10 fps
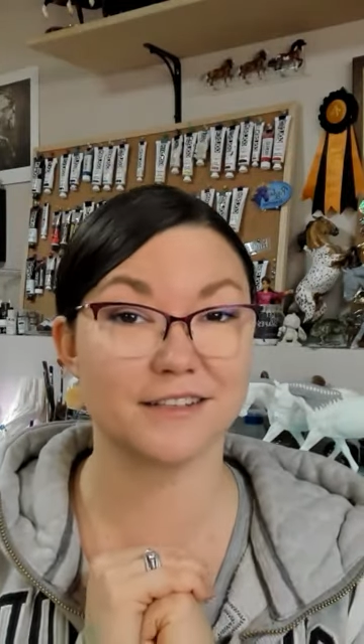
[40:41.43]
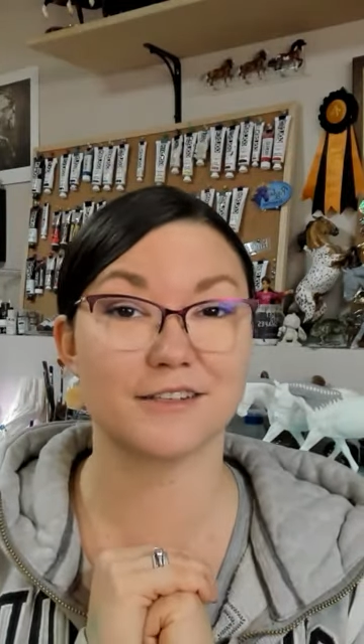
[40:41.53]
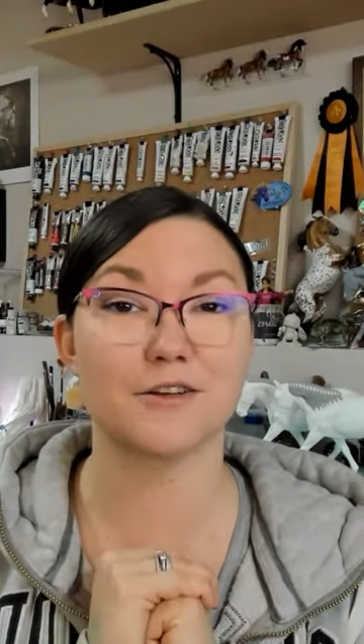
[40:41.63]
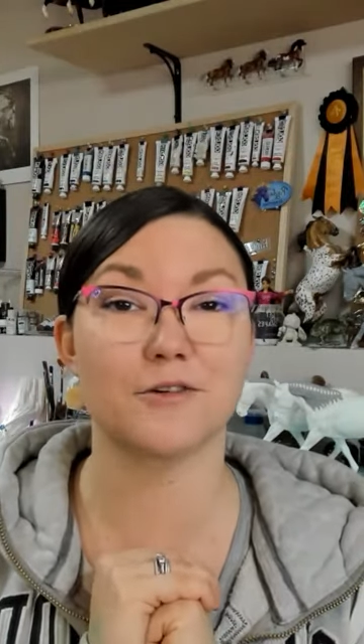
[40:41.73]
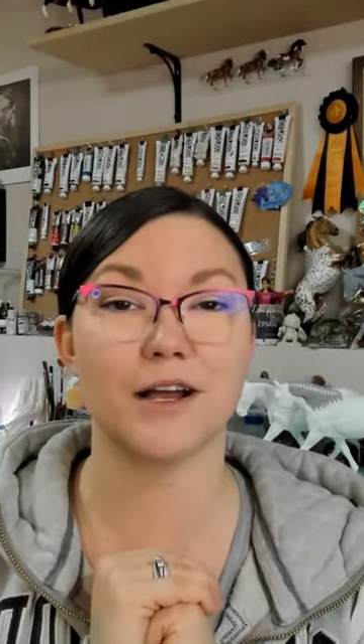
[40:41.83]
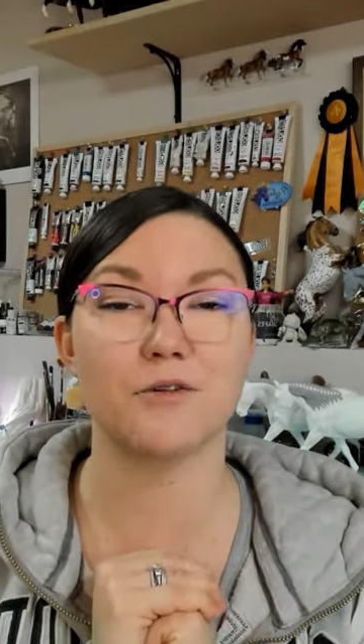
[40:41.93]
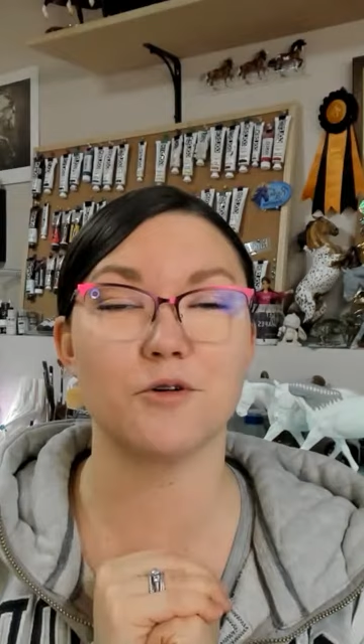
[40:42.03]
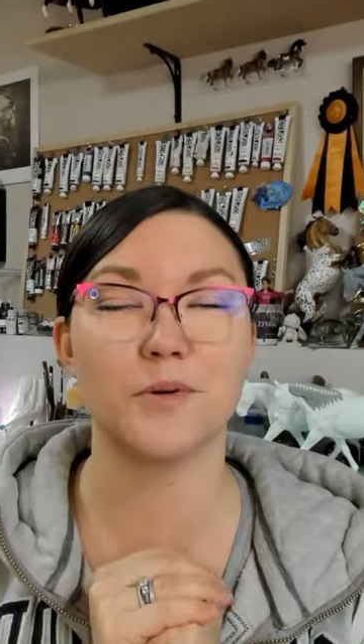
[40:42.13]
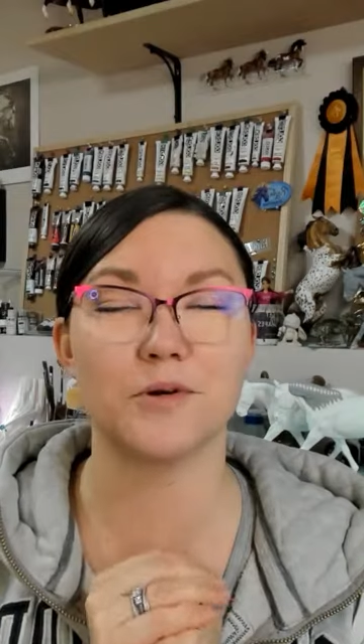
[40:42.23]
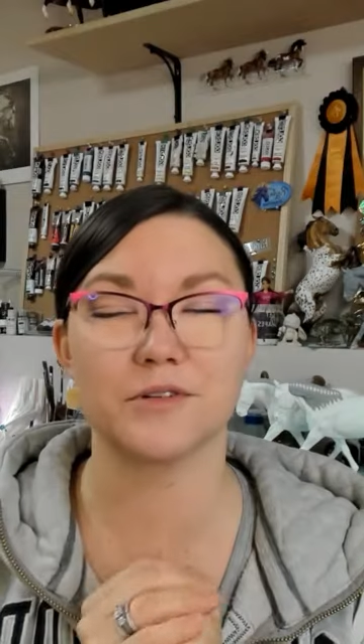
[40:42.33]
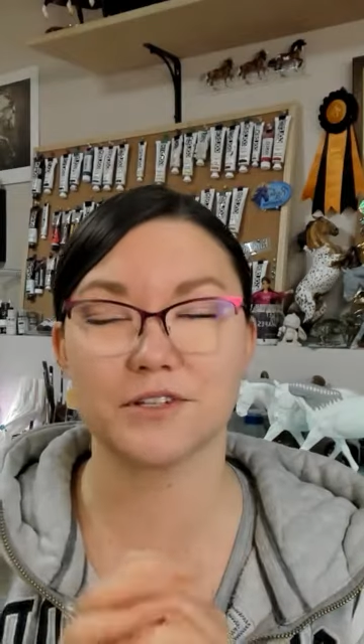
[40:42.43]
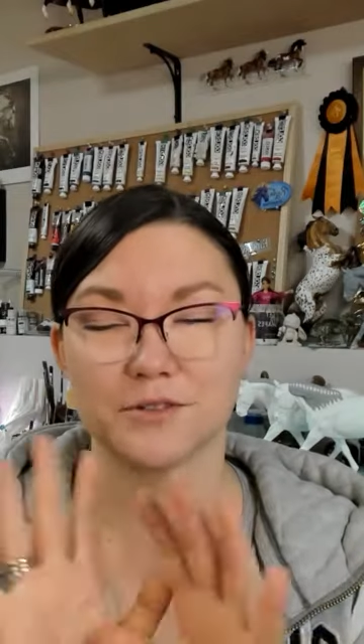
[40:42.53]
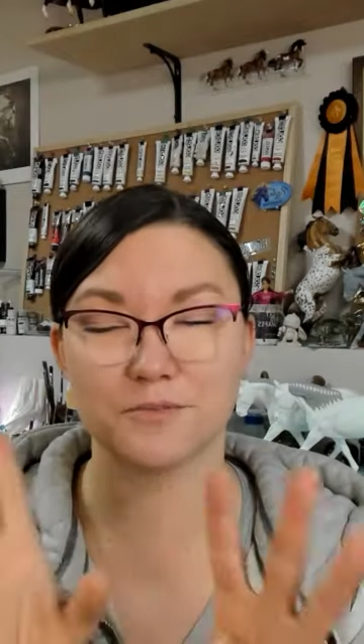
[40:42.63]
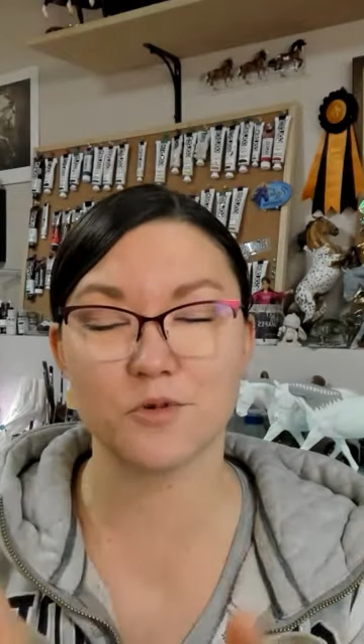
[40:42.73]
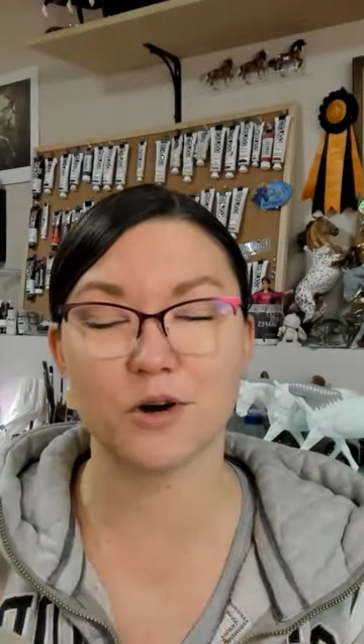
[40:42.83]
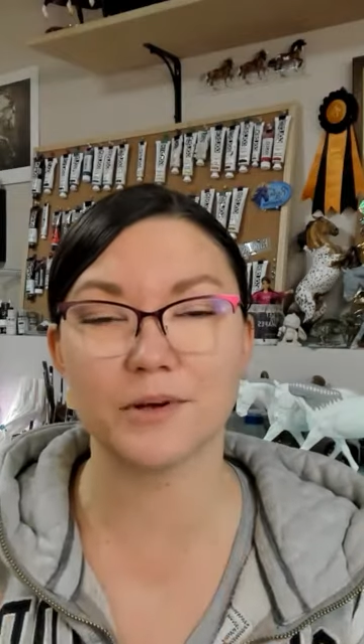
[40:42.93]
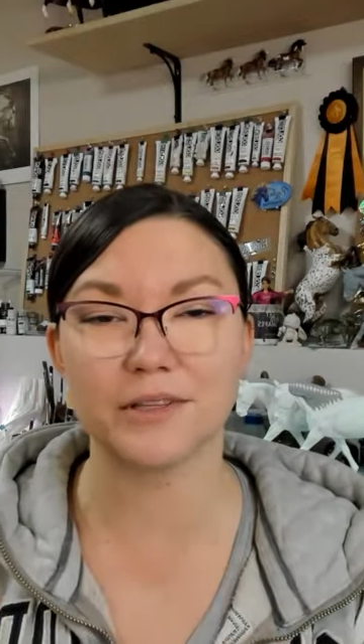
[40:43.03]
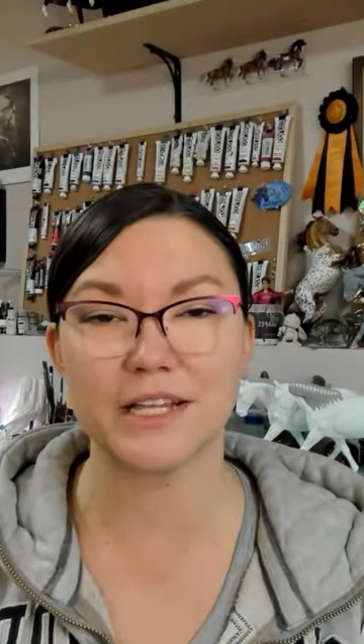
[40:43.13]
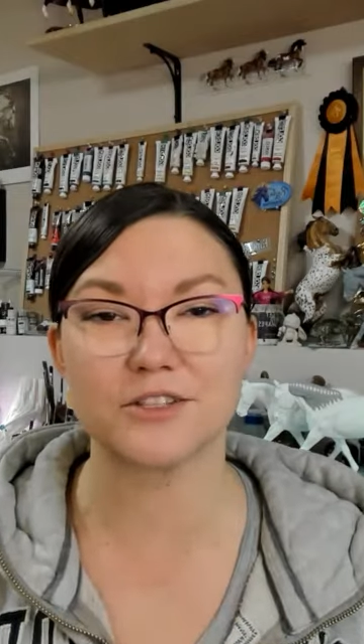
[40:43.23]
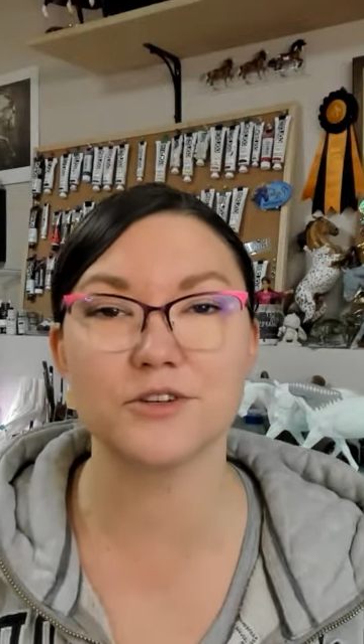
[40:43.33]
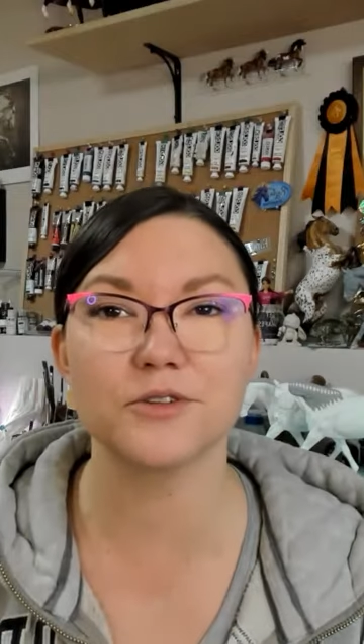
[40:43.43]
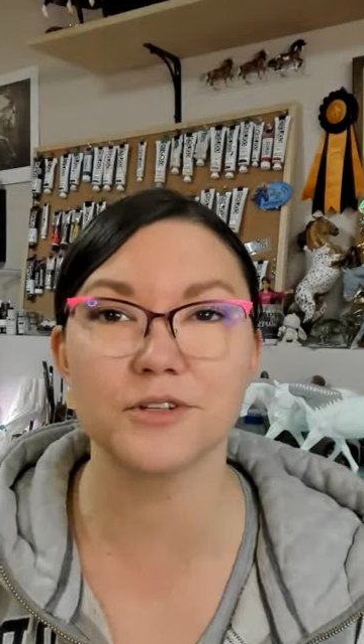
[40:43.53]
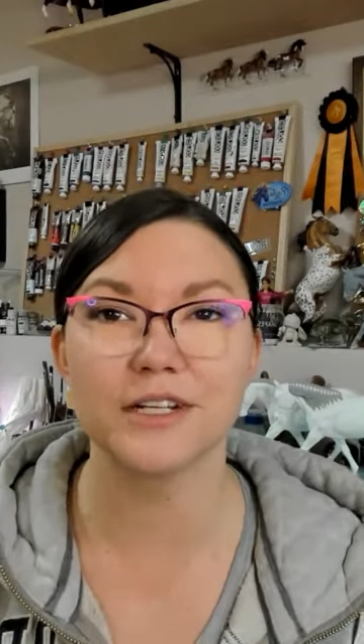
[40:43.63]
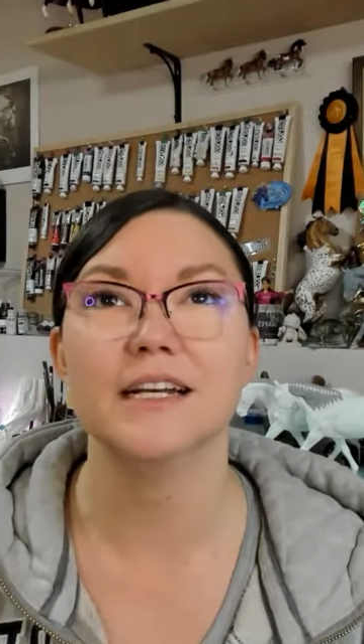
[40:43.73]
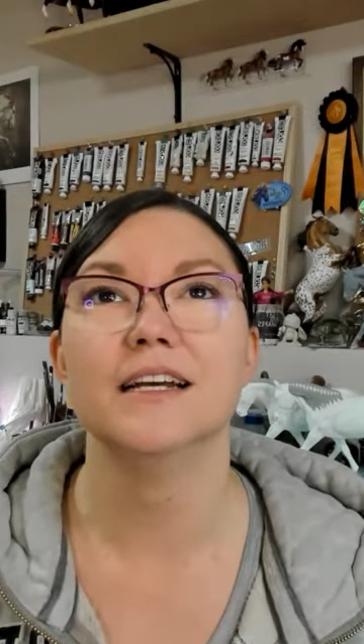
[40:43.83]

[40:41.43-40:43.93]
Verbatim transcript: So I will post more about that soon.